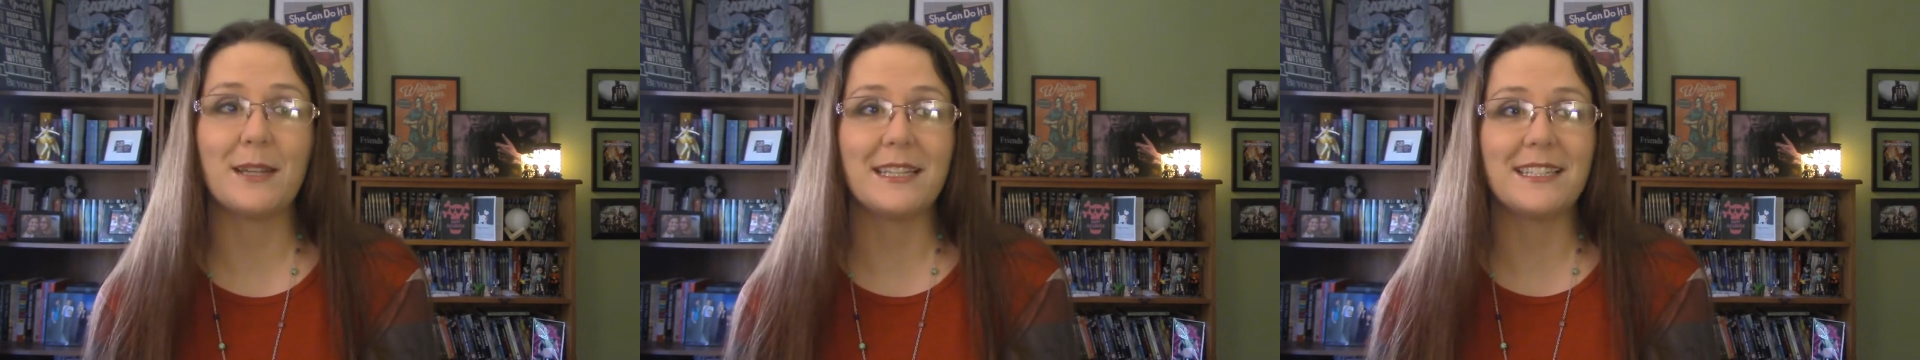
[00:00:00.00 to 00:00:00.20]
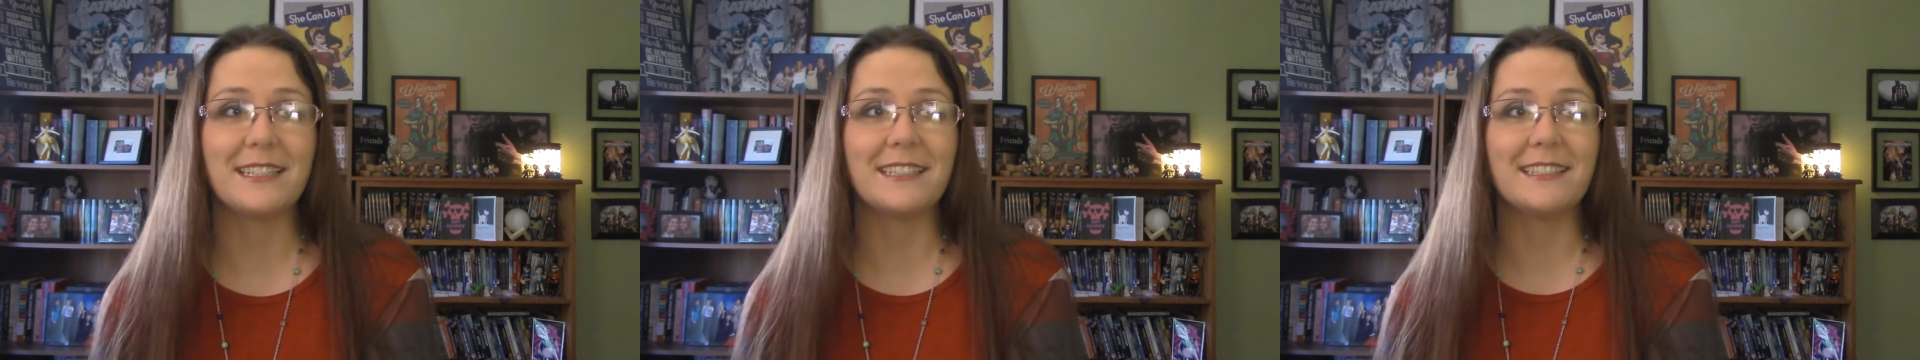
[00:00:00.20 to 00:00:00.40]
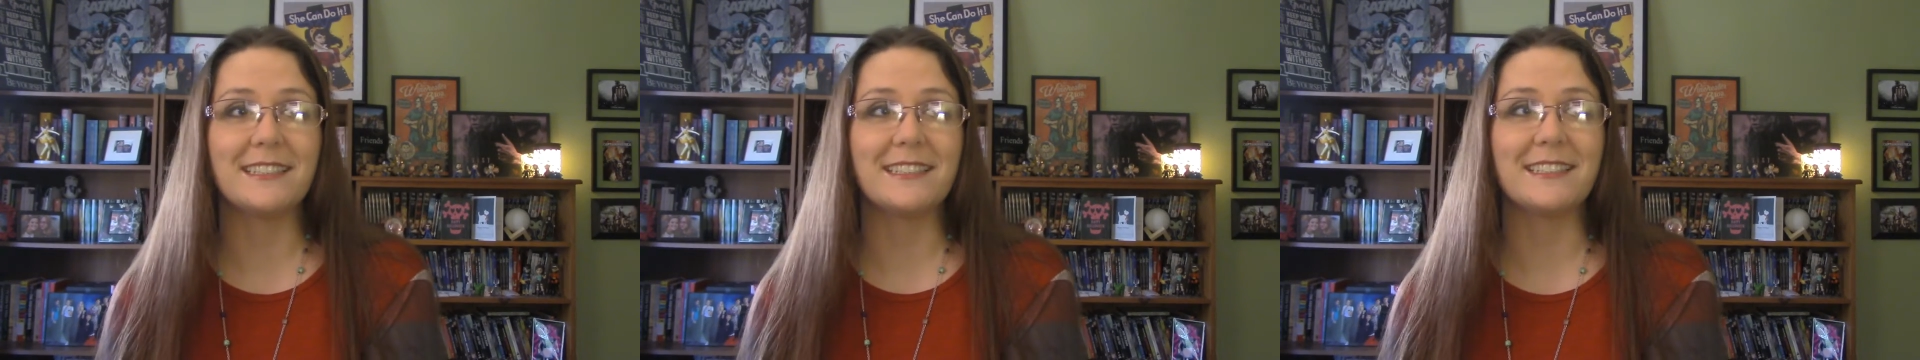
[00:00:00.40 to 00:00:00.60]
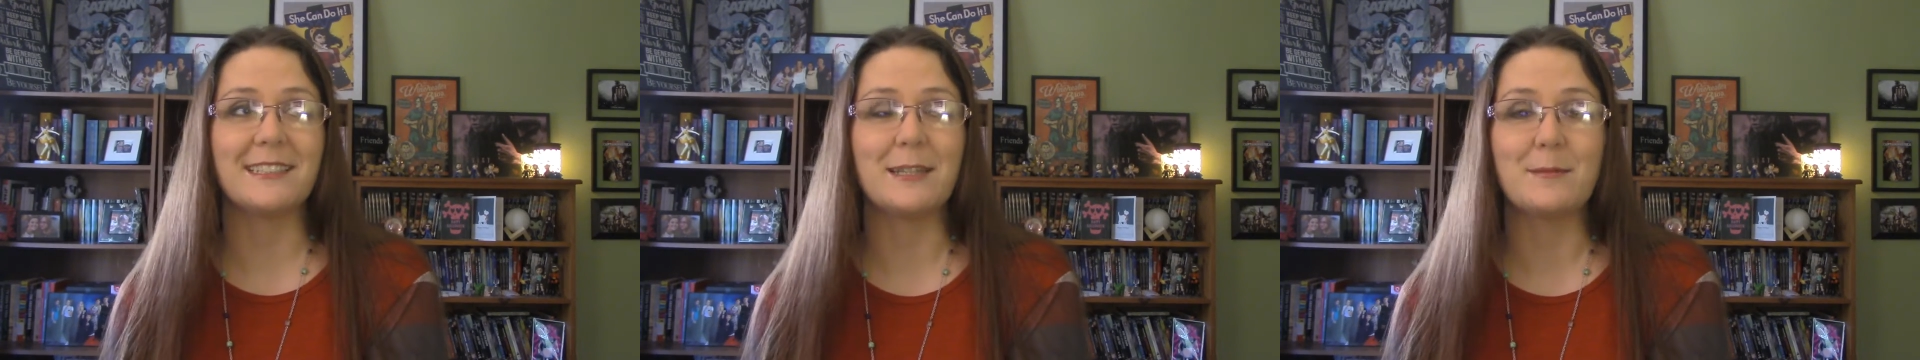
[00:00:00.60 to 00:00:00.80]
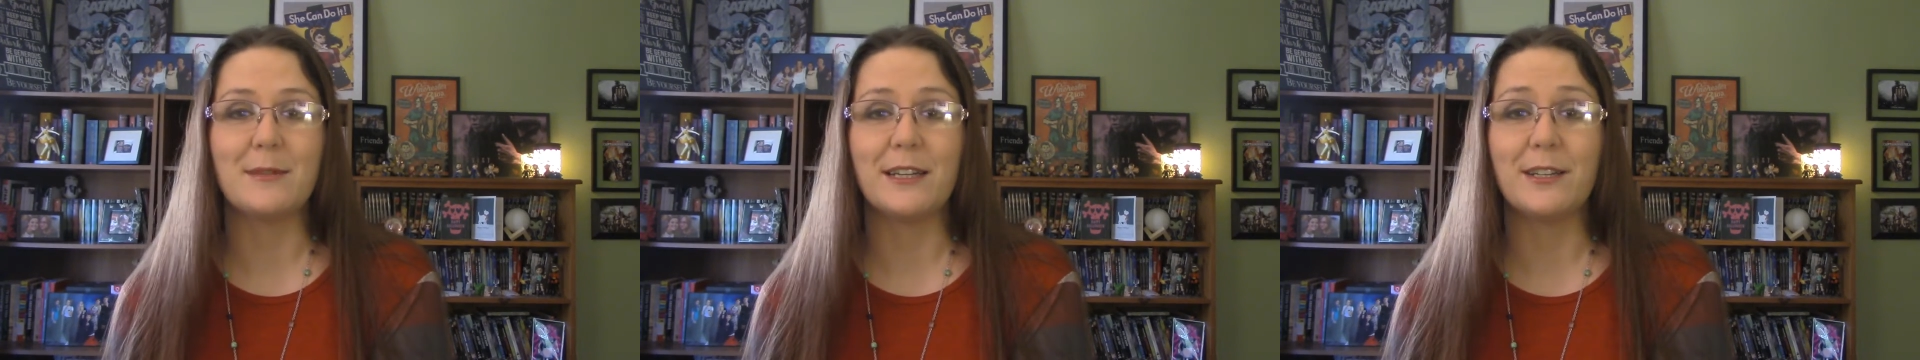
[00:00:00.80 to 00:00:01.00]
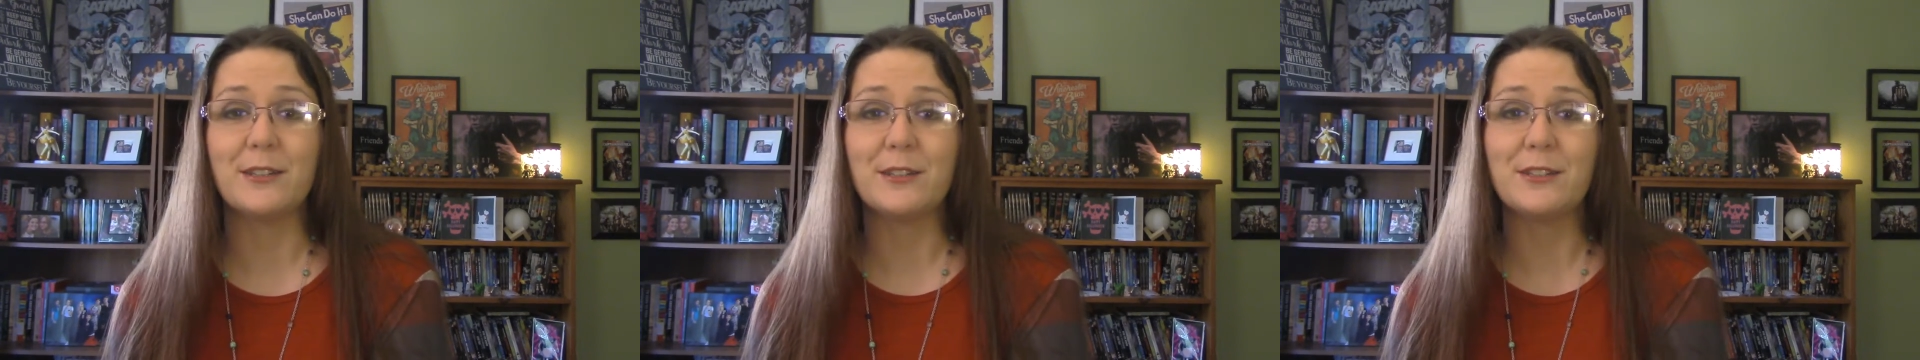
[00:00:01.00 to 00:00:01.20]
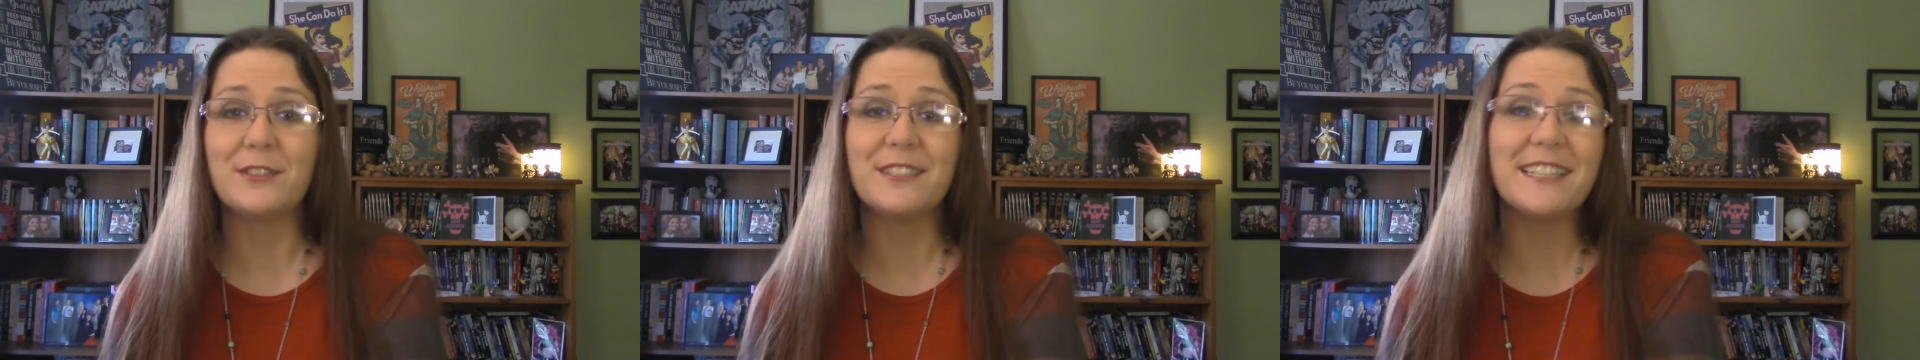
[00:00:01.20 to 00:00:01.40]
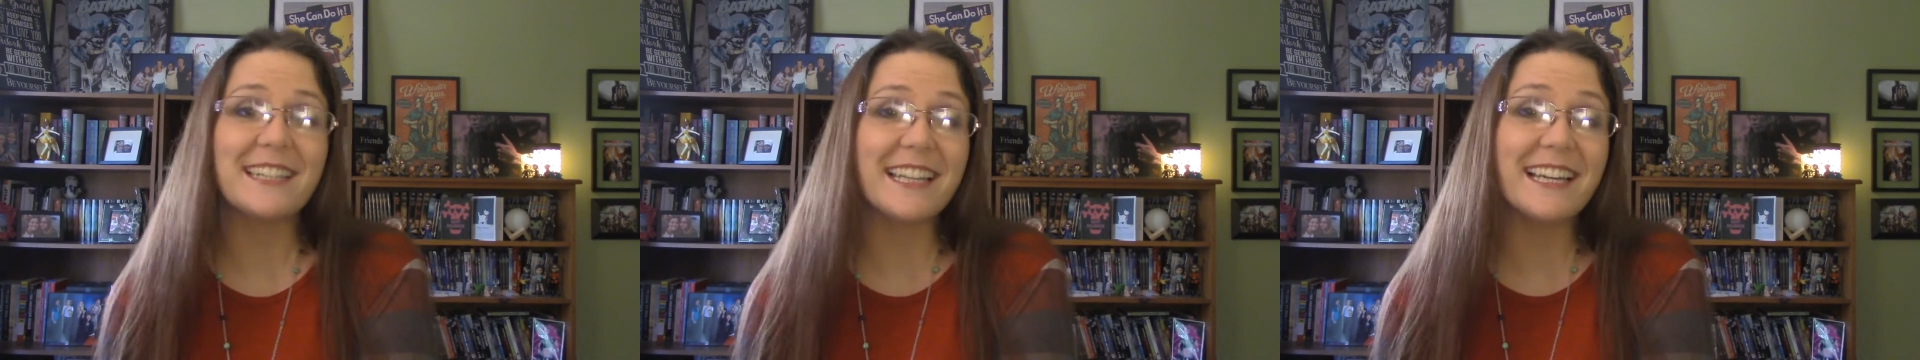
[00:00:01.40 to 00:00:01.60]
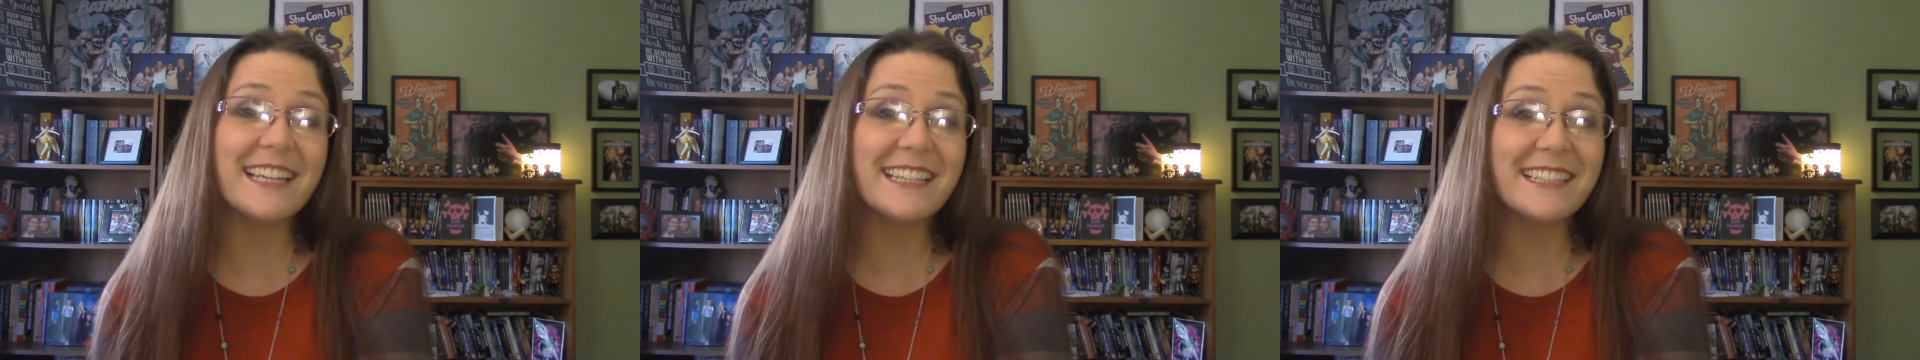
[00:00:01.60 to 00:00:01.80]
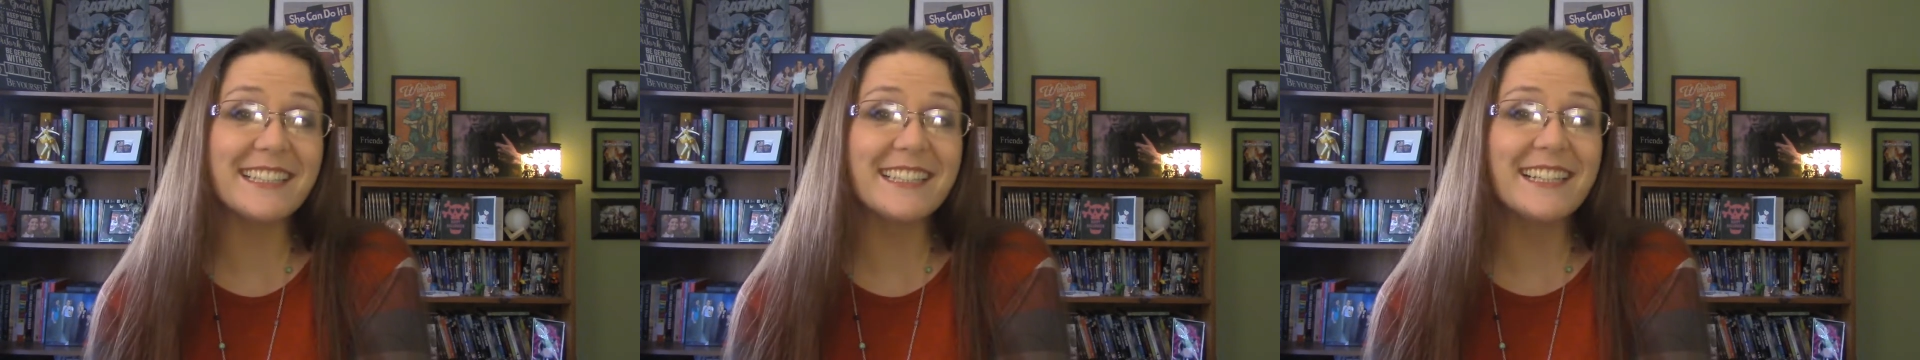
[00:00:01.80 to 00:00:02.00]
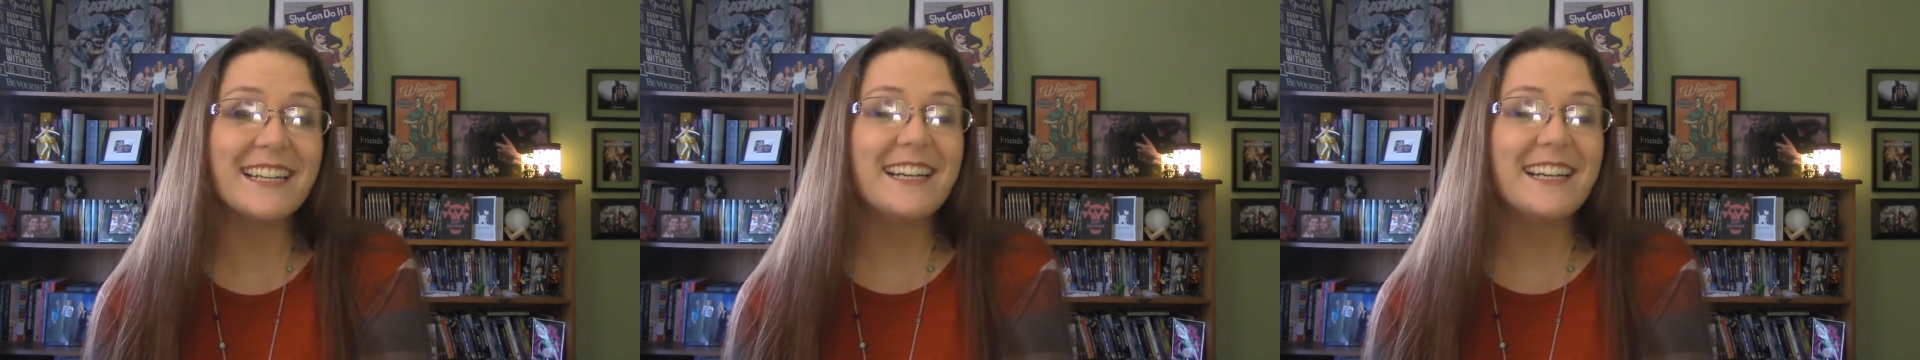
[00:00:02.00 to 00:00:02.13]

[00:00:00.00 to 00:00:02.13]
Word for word: basically to let me know who to thank